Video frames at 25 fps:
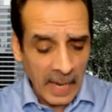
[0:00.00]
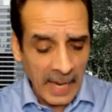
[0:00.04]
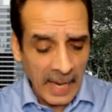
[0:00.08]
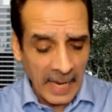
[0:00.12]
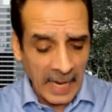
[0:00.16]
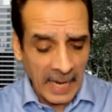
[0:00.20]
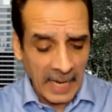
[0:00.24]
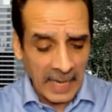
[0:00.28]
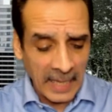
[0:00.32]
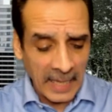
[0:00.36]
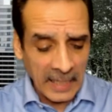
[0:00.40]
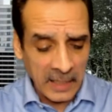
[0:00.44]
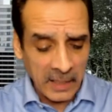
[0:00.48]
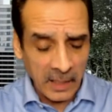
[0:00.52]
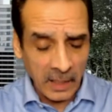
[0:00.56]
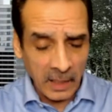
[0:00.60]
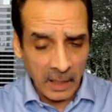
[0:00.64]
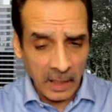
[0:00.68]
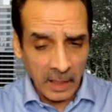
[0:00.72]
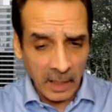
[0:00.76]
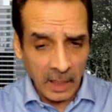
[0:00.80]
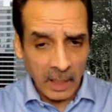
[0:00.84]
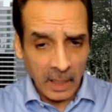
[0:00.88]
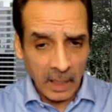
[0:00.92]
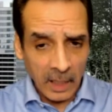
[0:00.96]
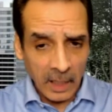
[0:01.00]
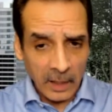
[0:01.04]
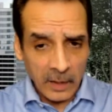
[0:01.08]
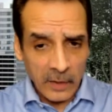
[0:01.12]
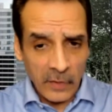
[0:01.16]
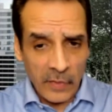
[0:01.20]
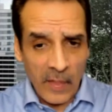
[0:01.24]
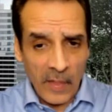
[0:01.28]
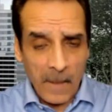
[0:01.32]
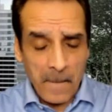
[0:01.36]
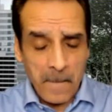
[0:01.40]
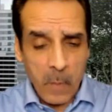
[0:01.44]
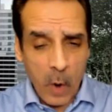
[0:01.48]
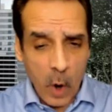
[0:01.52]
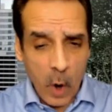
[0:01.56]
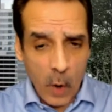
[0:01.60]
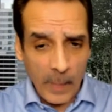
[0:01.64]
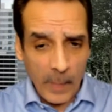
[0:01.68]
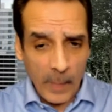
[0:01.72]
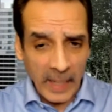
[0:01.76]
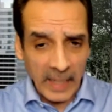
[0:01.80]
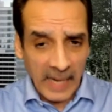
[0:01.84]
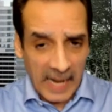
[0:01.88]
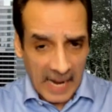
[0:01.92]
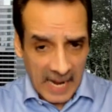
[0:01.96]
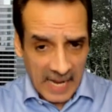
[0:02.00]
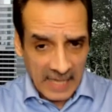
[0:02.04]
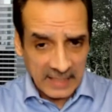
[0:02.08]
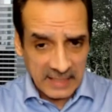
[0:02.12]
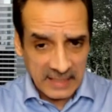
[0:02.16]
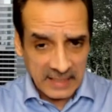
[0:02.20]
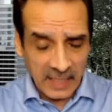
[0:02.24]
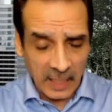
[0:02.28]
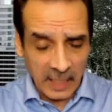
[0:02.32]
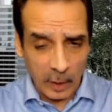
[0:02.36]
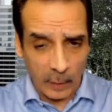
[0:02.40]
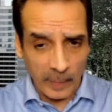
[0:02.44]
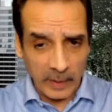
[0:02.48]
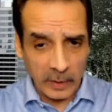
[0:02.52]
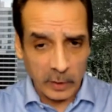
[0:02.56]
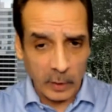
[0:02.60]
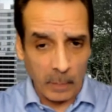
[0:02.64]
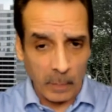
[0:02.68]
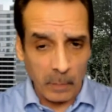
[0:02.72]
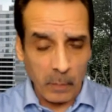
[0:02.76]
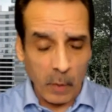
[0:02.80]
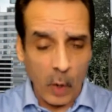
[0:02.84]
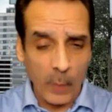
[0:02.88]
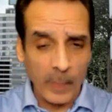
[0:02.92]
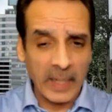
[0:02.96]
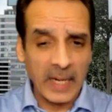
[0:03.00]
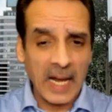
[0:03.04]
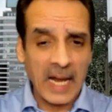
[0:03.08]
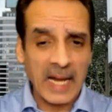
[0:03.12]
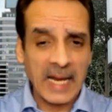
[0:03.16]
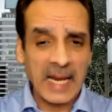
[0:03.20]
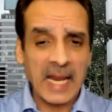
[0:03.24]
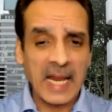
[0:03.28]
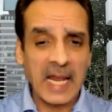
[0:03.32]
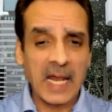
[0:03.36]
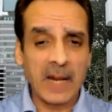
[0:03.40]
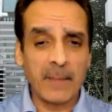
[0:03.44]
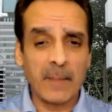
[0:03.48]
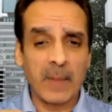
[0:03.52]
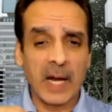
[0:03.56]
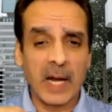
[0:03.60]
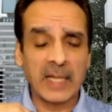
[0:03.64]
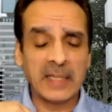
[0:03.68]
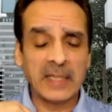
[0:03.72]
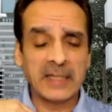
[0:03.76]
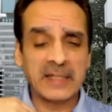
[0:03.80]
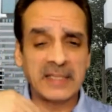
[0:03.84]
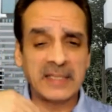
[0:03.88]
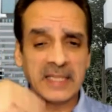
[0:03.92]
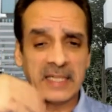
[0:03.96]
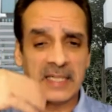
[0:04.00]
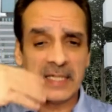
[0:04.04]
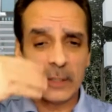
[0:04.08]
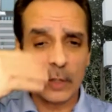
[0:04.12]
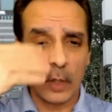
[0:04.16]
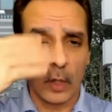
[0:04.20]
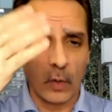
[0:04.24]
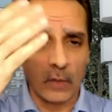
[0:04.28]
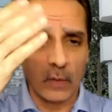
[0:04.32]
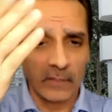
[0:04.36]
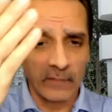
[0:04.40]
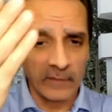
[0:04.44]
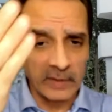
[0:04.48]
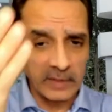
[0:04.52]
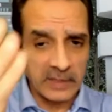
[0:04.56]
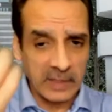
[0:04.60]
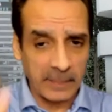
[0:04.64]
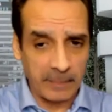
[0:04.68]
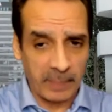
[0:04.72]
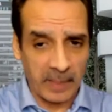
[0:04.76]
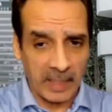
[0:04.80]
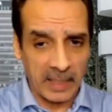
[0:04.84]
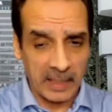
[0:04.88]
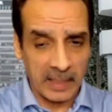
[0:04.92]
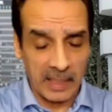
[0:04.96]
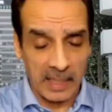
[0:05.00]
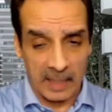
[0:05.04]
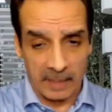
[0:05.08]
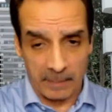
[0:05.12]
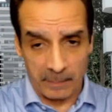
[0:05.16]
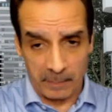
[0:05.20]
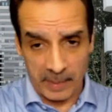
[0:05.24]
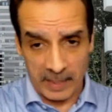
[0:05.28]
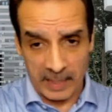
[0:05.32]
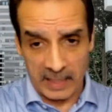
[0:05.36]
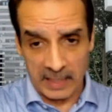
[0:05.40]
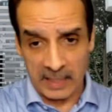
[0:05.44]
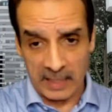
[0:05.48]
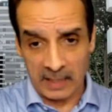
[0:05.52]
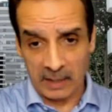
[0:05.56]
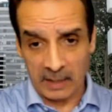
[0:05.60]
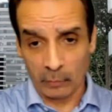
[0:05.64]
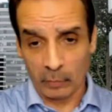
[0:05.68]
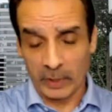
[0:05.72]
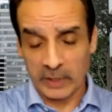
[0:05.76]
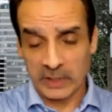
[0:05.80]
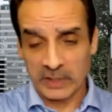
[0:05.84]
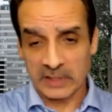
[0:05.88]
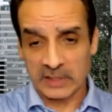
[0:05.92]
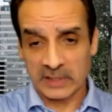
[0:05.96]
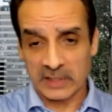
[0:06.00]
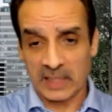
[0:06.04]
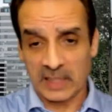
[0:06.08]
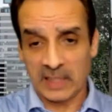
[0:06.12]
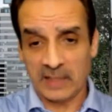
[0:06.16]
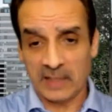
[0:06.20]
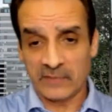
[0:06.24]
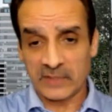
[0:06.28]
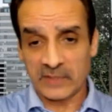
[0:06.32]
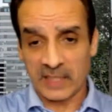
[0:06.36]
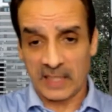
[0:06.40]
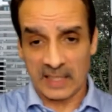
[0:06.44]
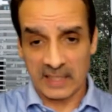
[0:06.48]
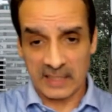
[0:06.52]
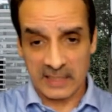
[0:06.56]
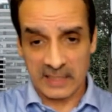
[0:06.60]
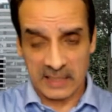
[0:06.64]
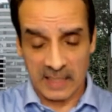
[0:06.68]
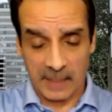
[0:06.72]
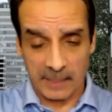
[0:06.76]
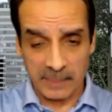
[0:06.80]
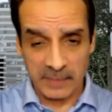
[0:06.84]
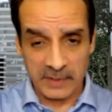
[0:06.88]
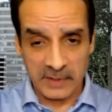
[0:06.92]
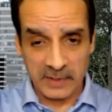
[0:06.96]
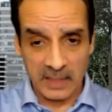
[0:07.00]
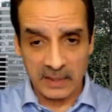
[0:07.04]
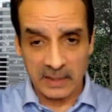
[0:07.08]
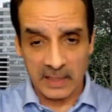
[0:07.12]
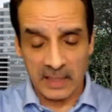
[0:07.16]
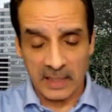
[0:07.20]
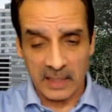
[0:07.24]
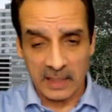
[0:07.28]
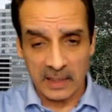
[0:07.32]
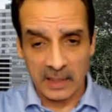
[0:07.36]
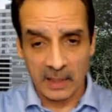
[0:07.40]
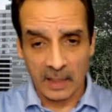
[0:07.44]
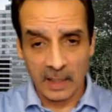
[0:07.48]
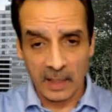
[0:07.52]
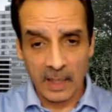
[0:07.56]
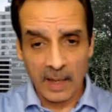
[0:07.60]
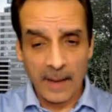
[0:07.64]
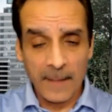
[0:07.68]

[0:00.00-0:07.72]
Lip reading: and the moment at settlement, the moment I hand my deed over to Betty and Betty receives and accepts the deed,